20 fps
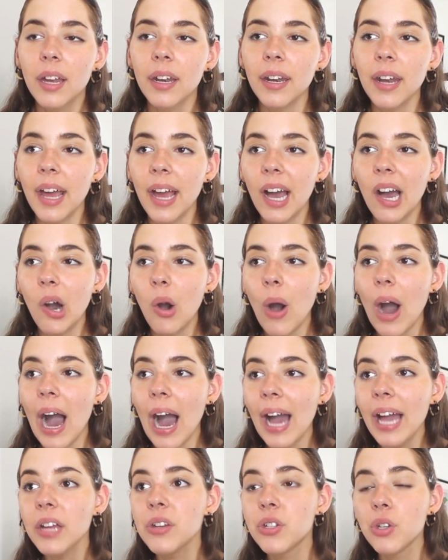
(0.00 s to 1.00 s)
Now,
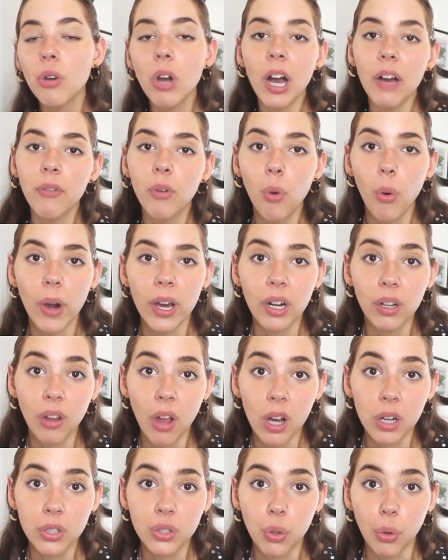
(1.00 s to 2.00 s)
I do have quite a
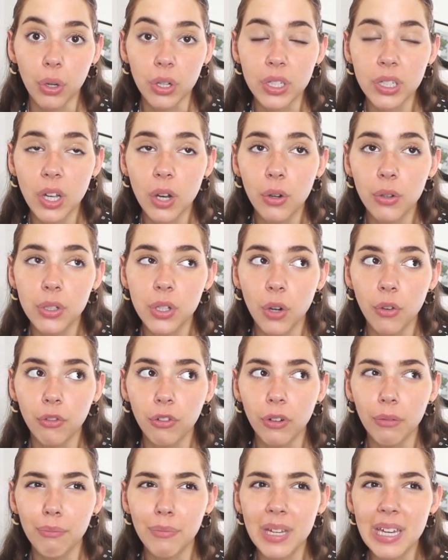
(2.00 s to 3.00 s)
long torso, so
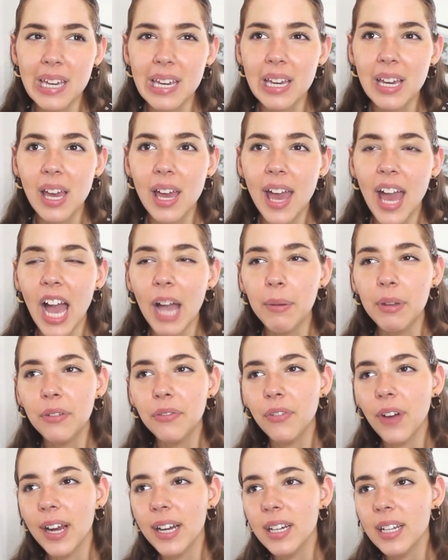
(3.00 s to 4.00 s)
for me, I
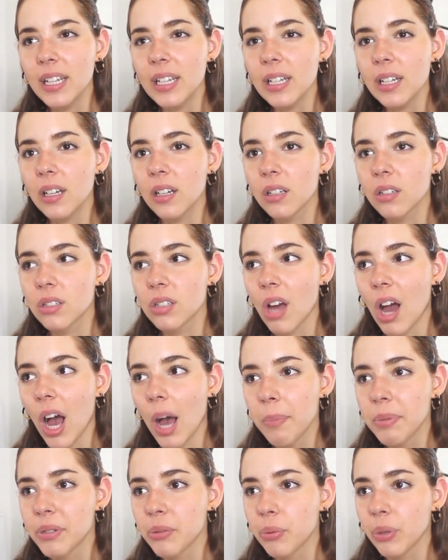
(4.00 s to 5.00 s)
mean, finding
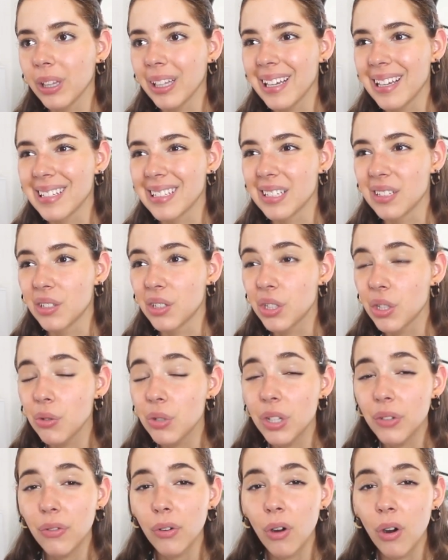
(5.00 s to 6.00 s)
tops really isn't
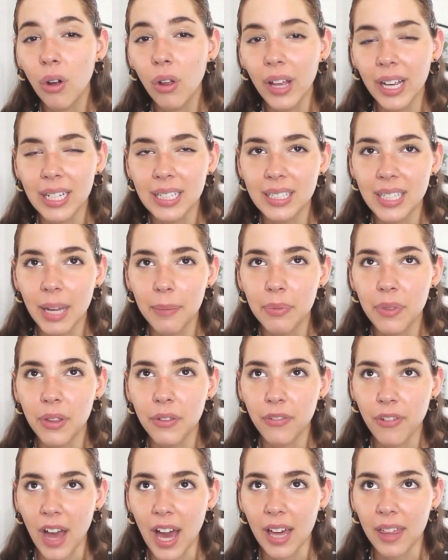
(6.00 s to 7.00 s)
too difficult, except
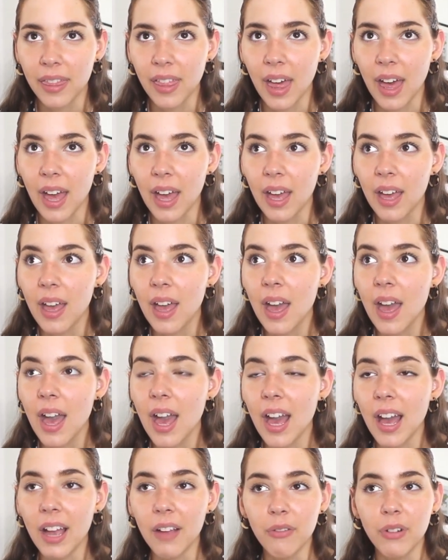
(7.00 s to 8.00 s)
the fact that
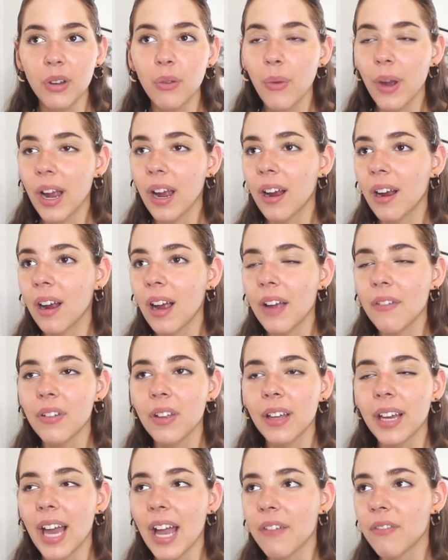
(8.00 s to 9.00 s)
everywhere. I
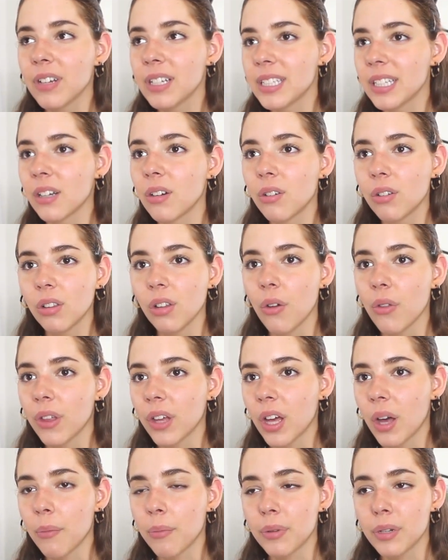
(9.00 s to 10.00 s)
feel like every single
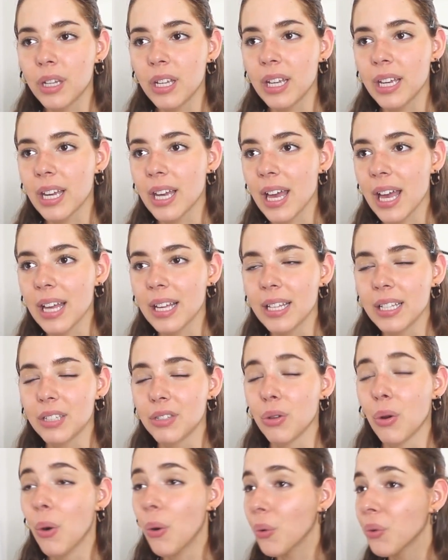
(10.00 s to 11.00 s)
clothing company
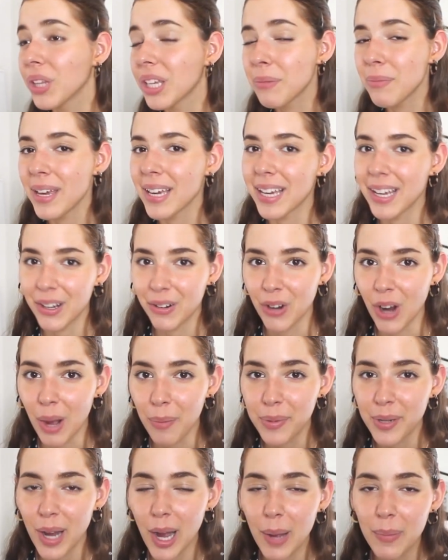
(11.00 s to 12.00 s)
is only making
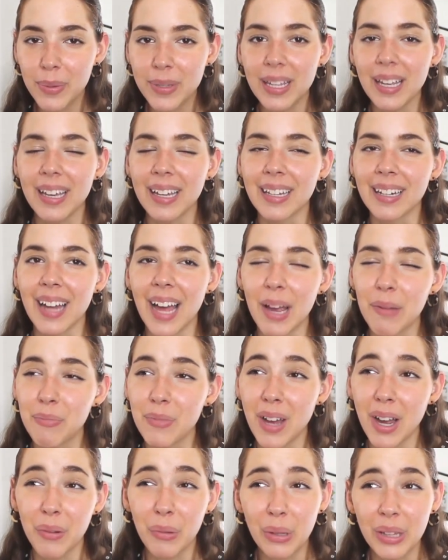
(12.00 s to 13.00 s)
crop tops and
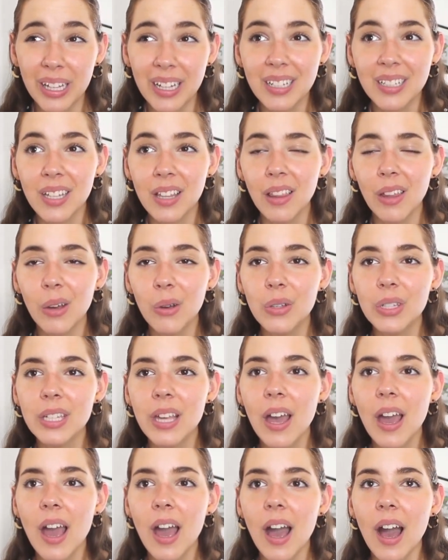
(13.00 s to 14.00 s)
I'm not really into
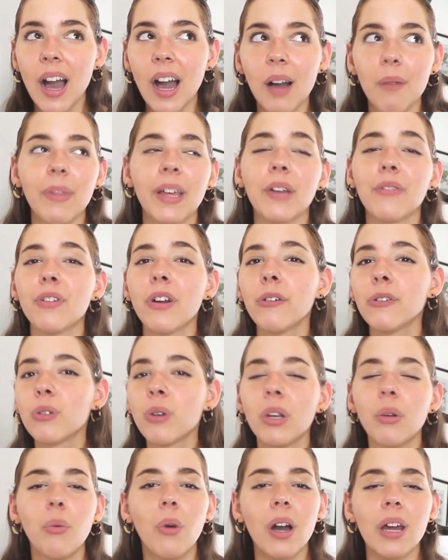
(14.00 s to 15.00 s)
those. Like Forever
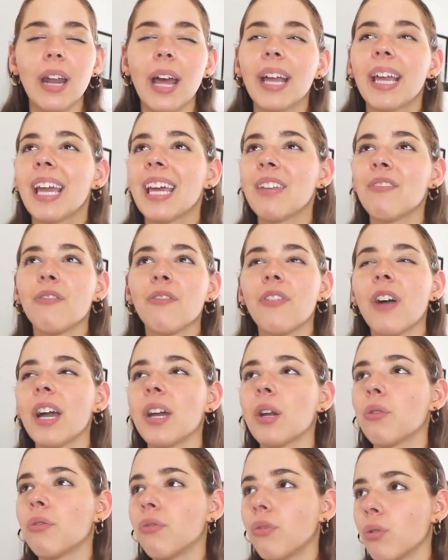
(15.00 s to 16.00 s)
21, I can't even
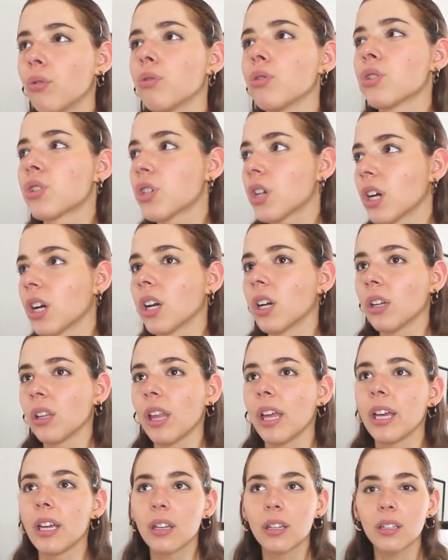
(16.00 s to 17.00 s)
find a full shirt.
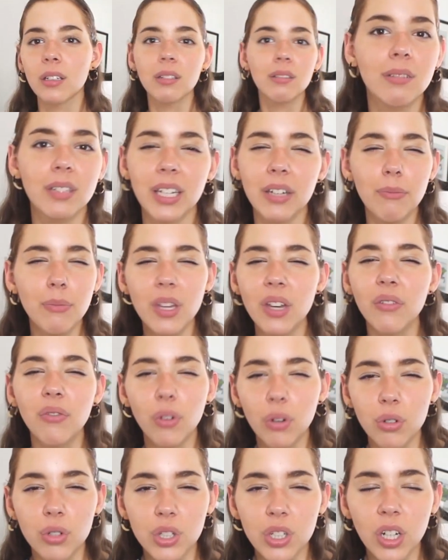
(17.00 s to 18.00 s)
Like, give me a
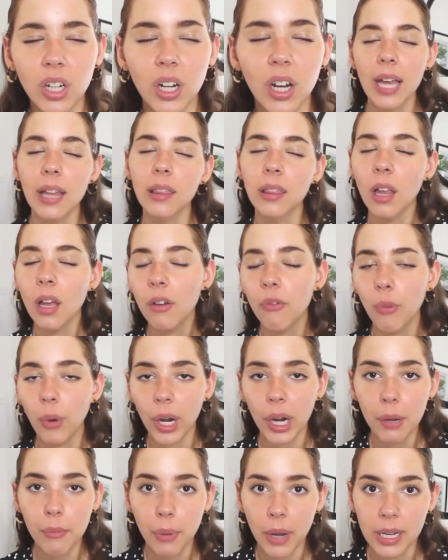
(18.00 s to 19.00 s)
full shirt. I love
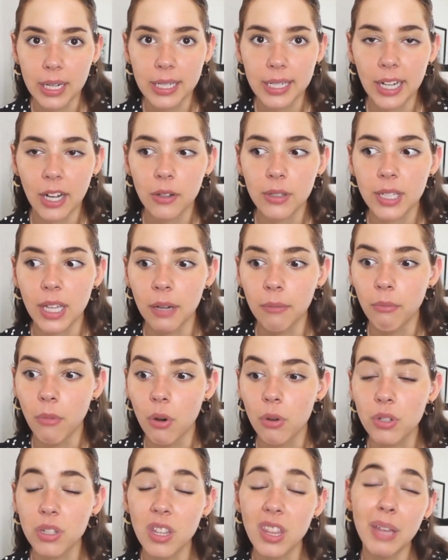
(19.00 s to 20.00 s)
wearing button downs and
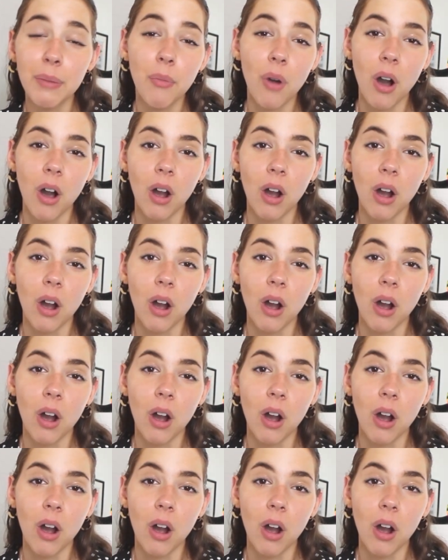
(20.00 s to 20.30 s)
most of them